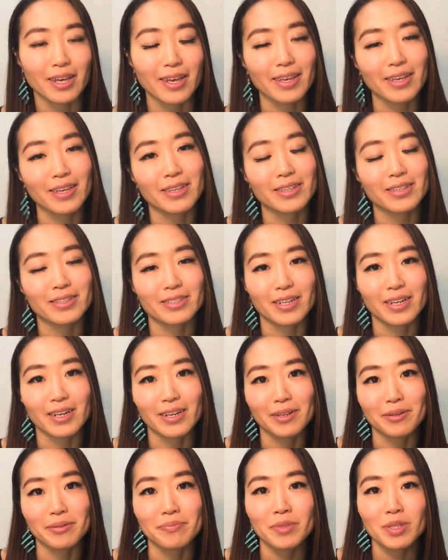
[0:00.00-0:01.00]

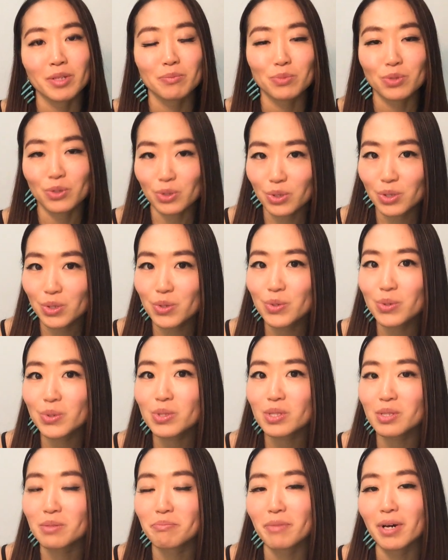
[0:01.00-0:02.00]
and
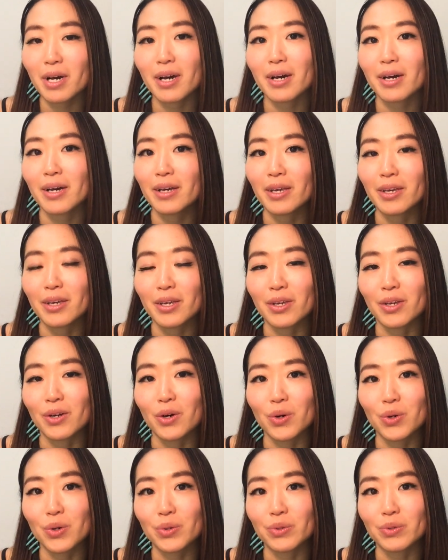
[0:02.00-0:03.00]
produce my
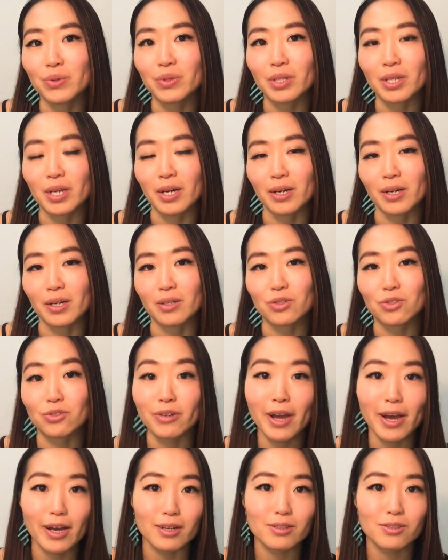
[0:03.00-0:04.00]
own
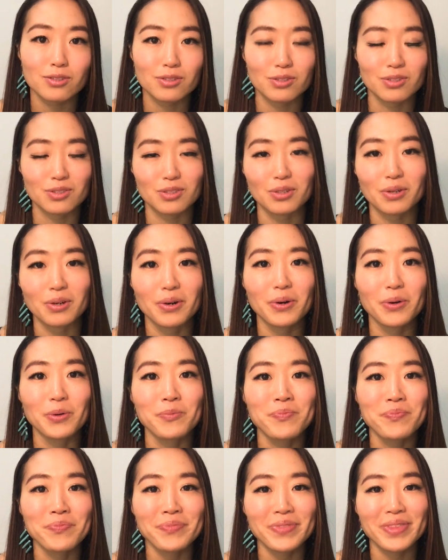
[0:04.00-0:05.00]
tracks.
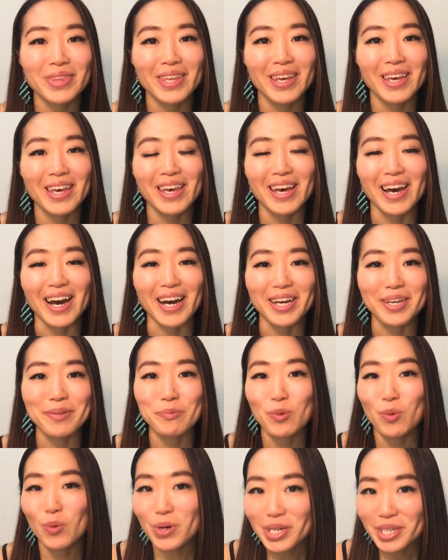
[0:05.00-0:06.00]
So
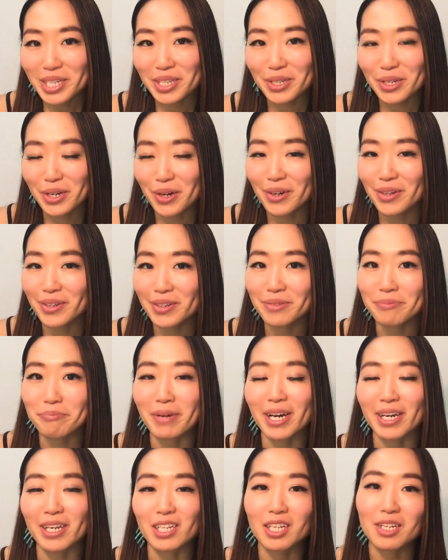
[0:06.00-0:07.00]
I'm working on
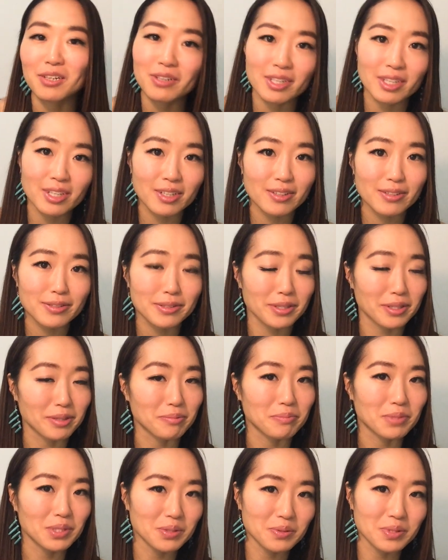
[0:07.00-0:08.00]
my lyrics
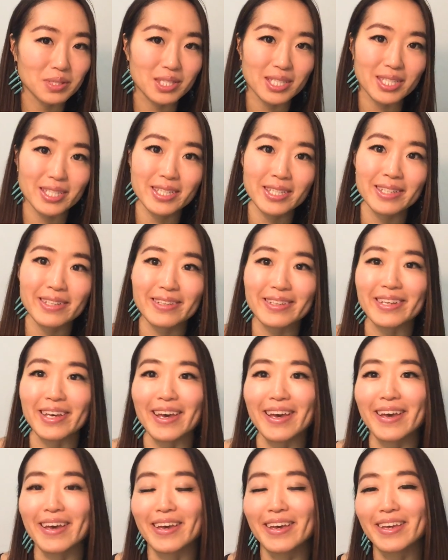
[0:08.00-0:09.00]
and music,
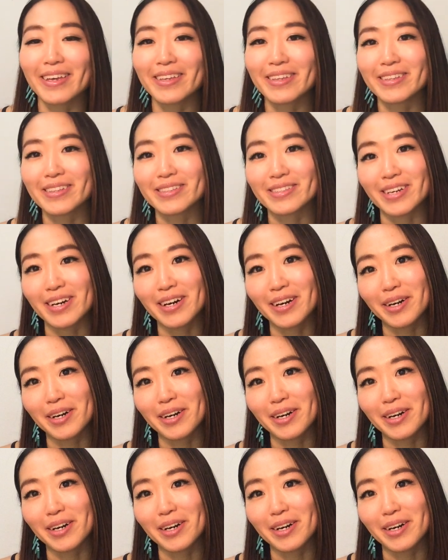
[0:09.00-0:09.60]
and